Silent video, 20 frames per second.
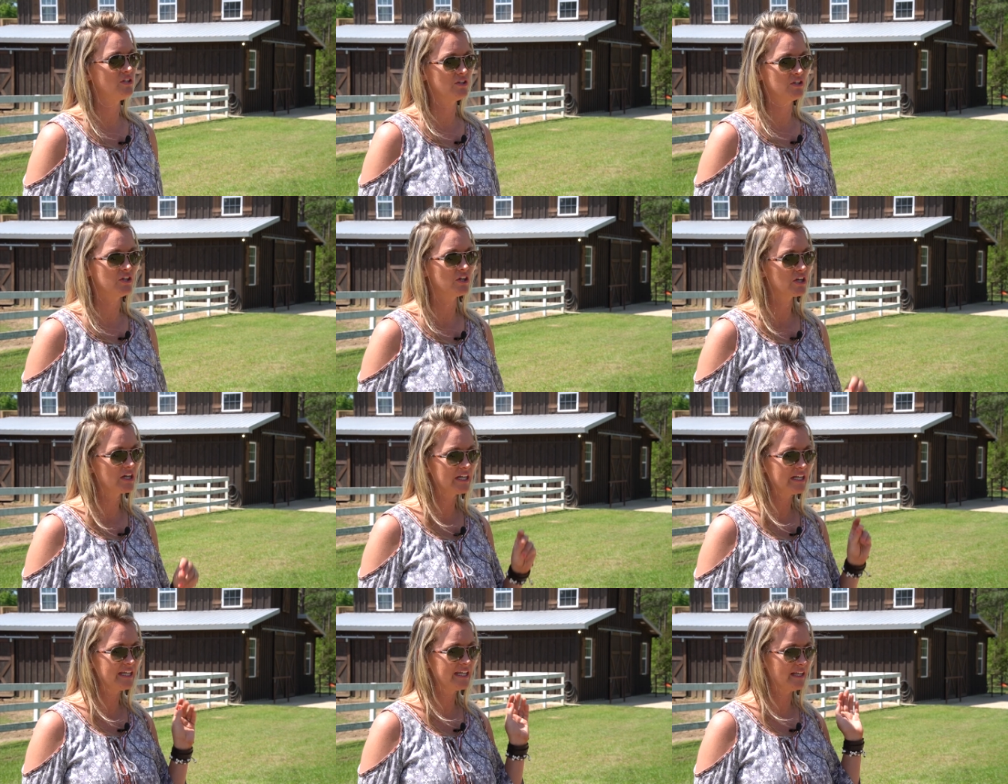you're, you're
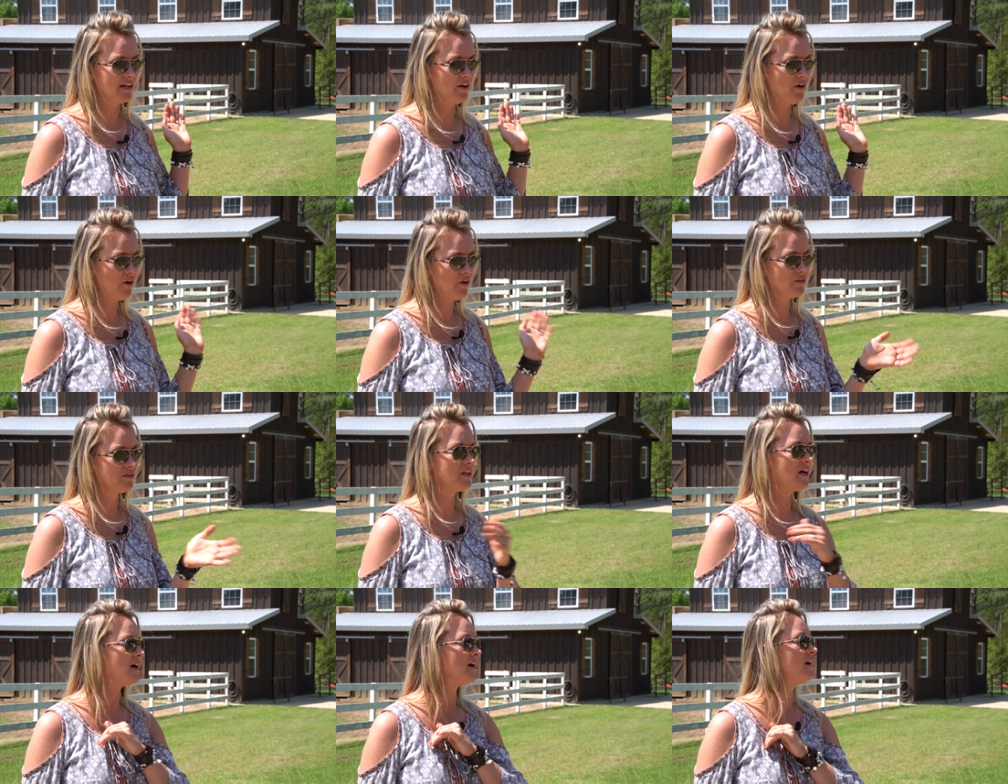going to get a
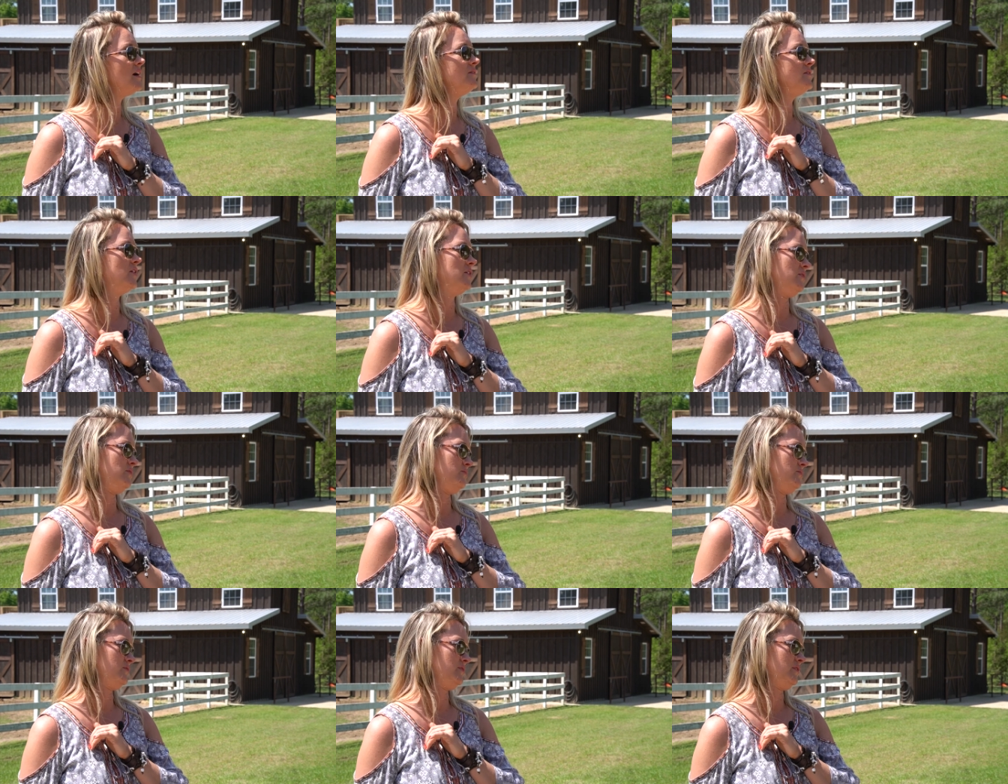whole lot lot of
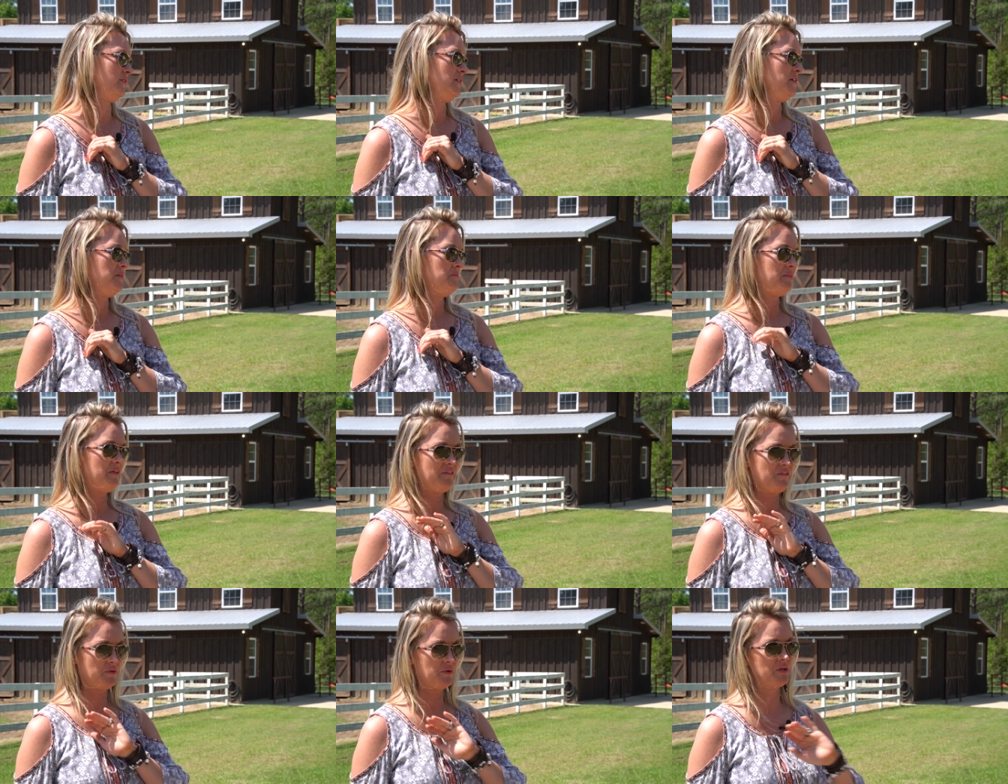no's
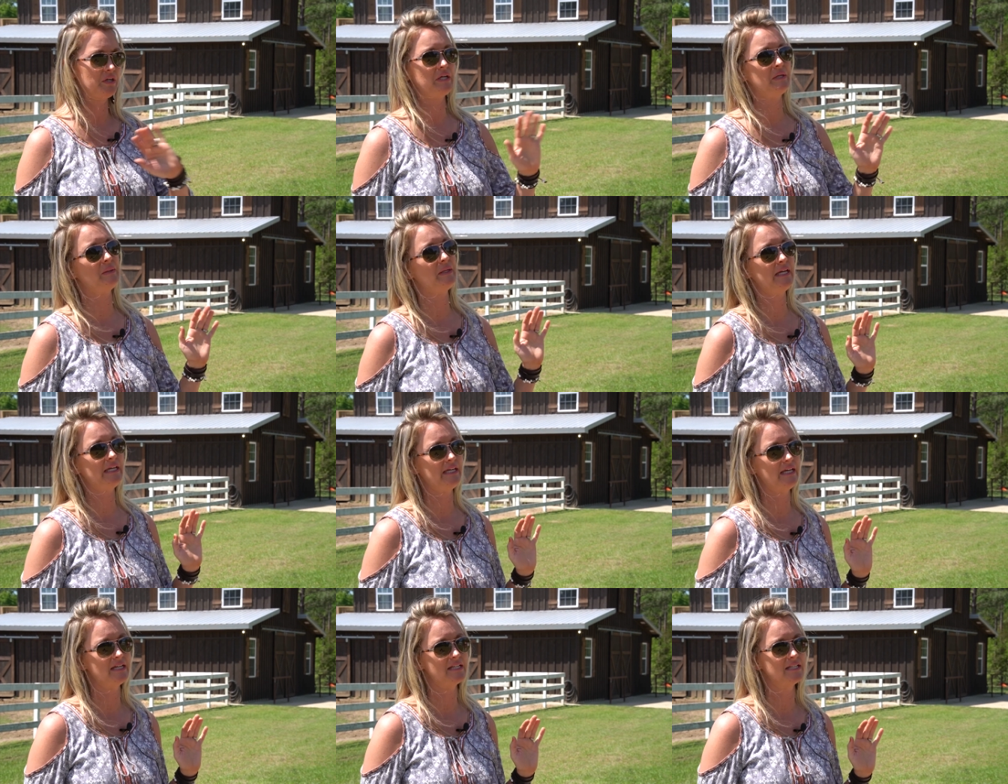before you
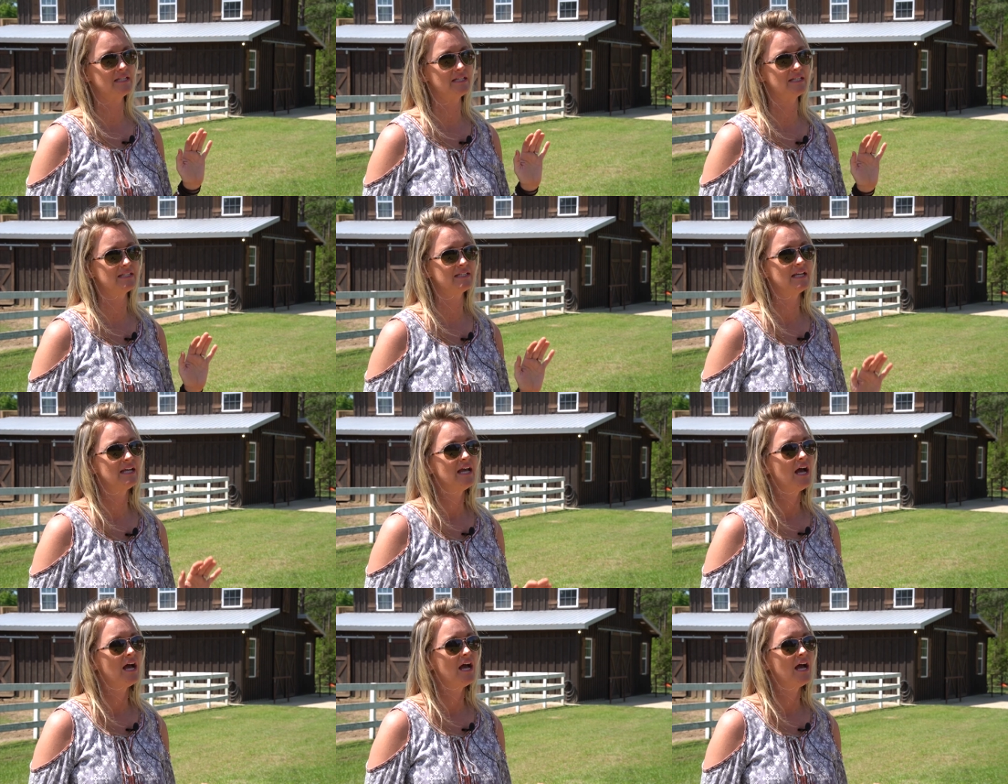get yeses.